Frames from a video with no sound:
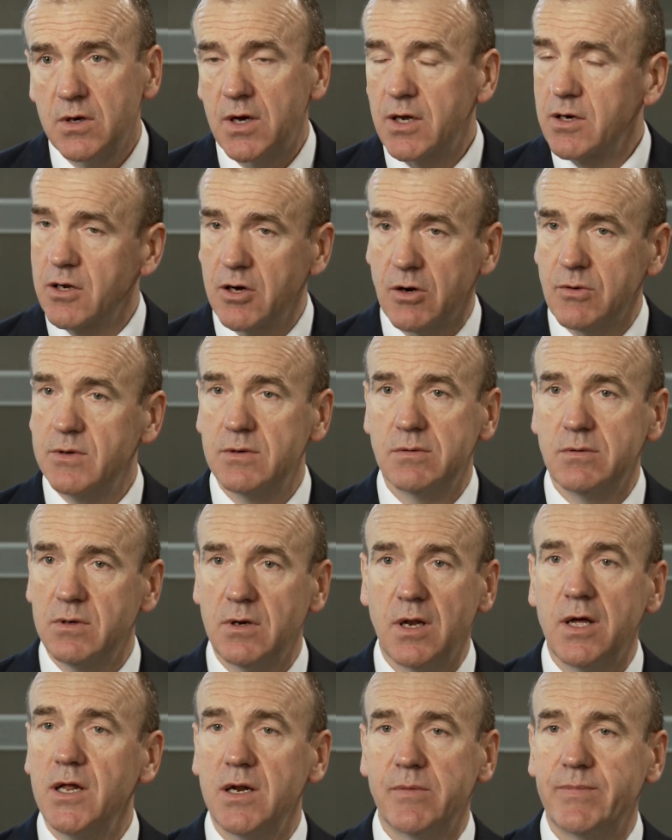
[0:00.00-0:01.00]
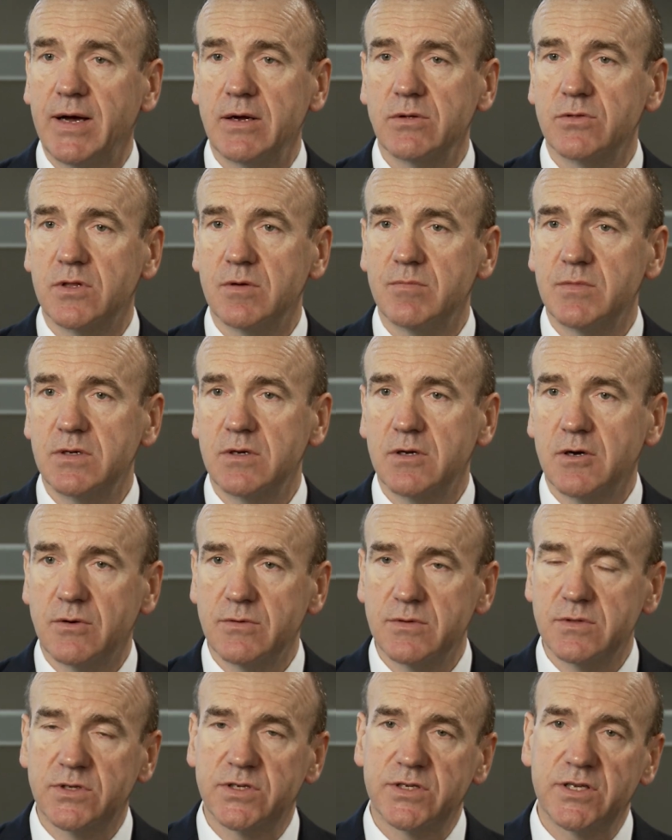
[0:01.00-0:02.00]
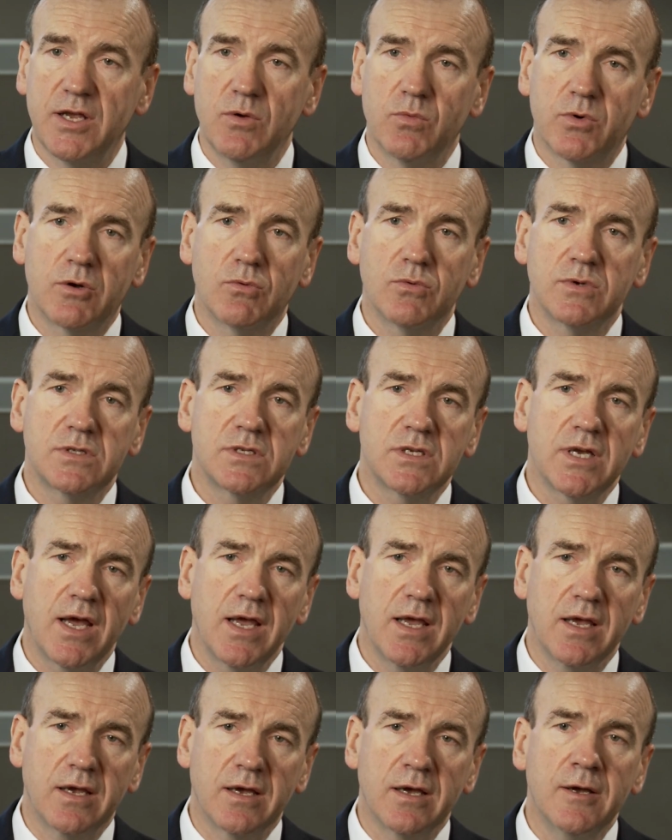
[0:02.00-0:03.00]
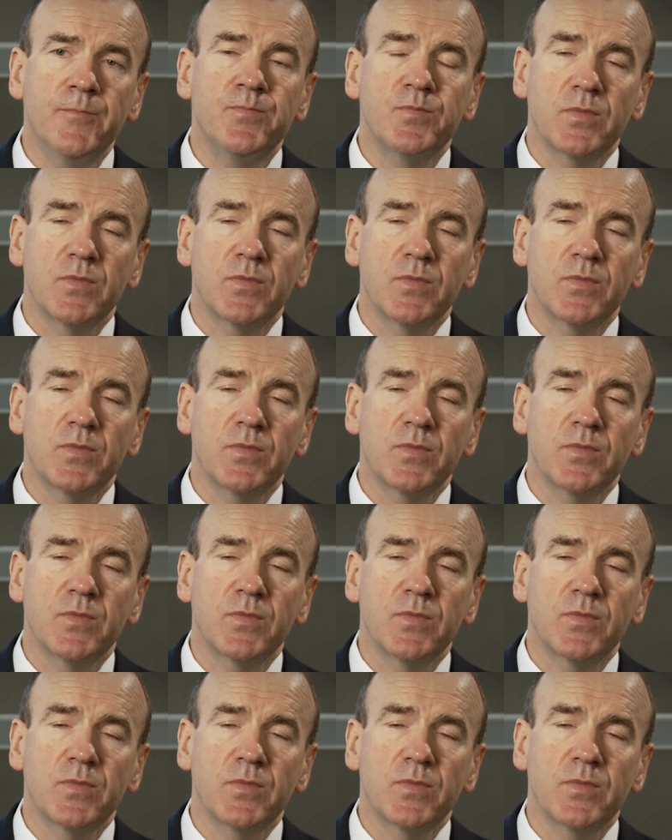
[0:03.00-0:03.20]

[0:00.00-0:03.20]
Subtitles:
and go and learn about them and go and see what it would take